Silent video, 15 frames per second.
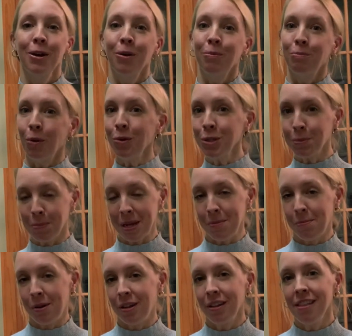most
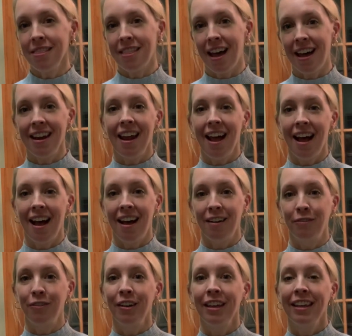people that have
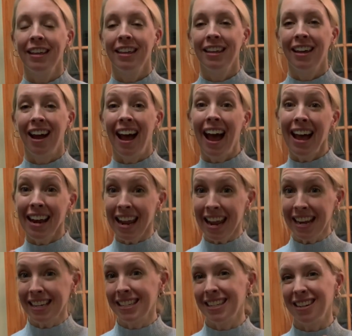
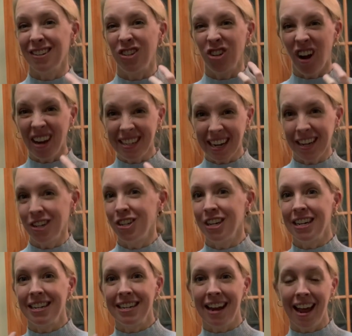headaches, jaw
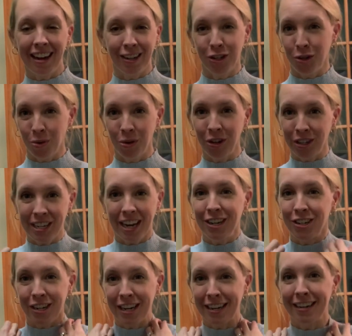tension, neck, shoulder
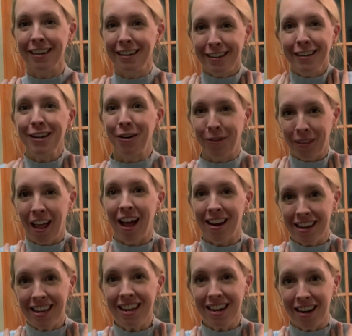tension, you know, a lot
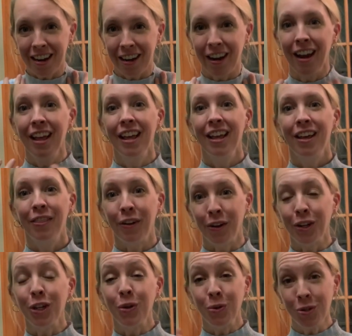here, they're
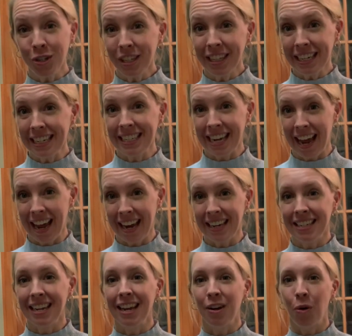usually tight
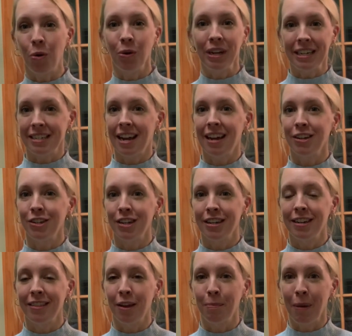and holding tension
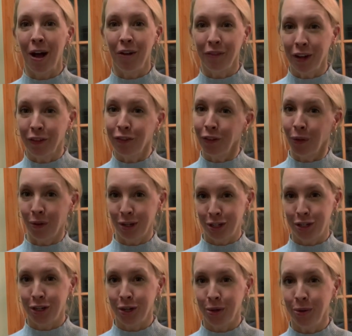in their pelvic floor
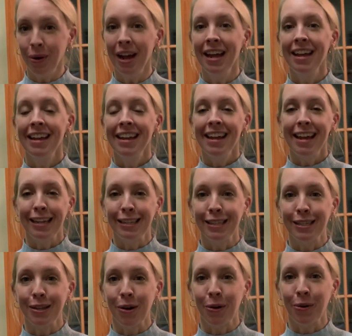too. And
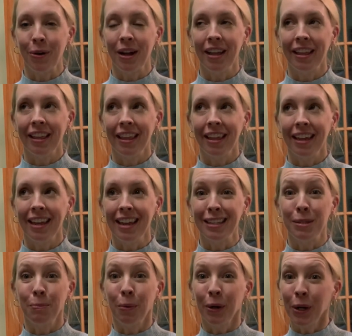so it's
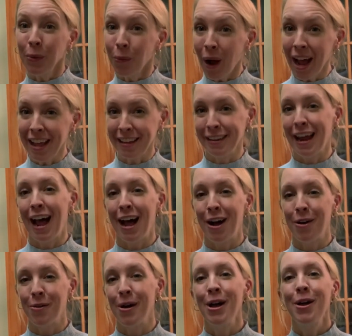pretty wild
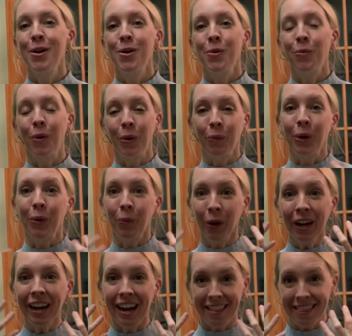how when we
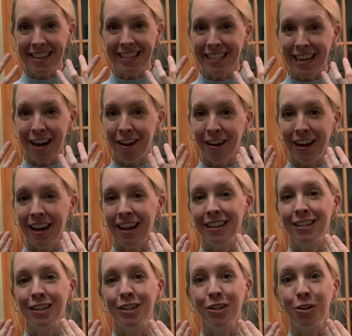work on this area
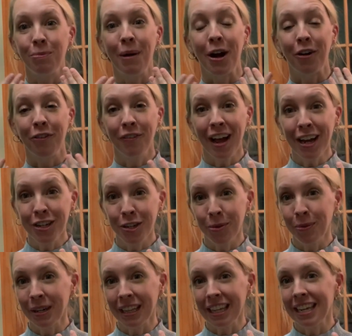to do myofascial
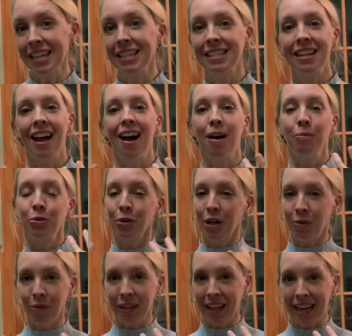release, help train
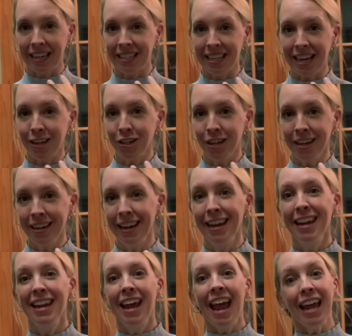relaxation,
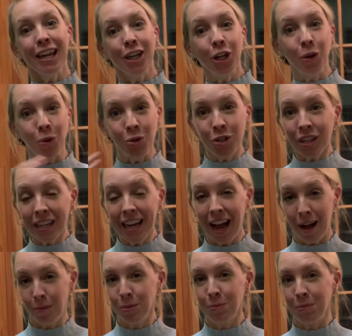it usually
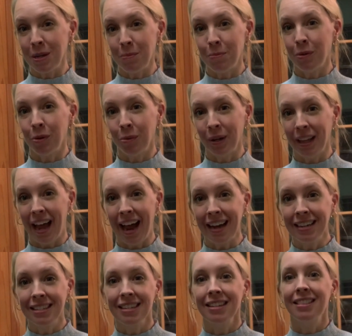helps people
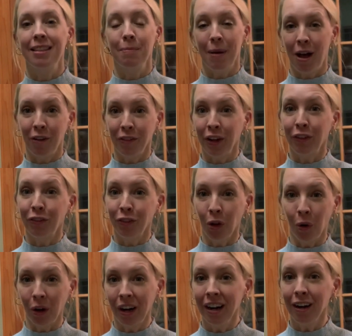relax the pelvic
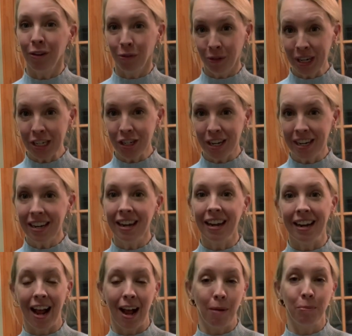floor region
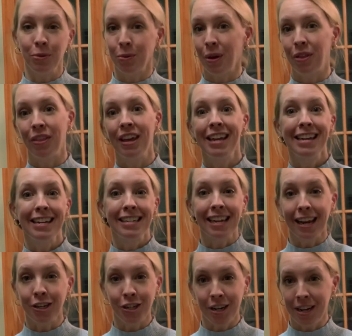and helps with
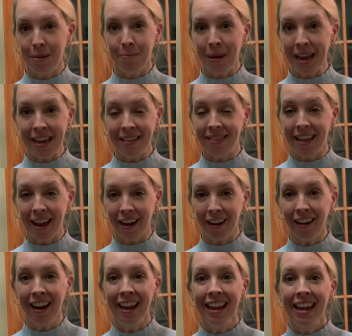tension and pain
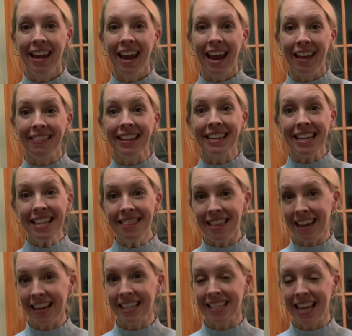there. And the neat
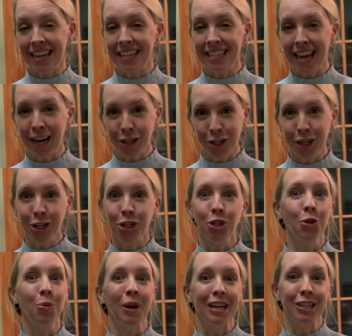thing is that it's actually a
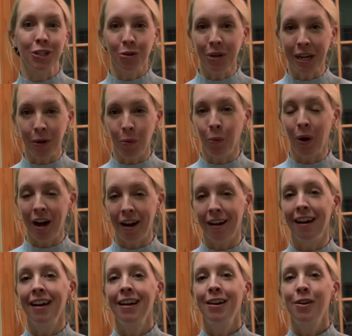two-way street
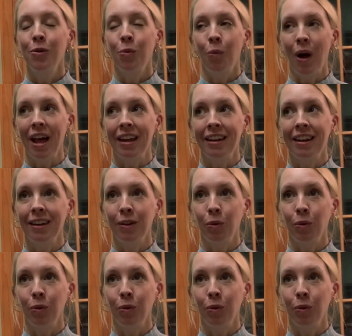where when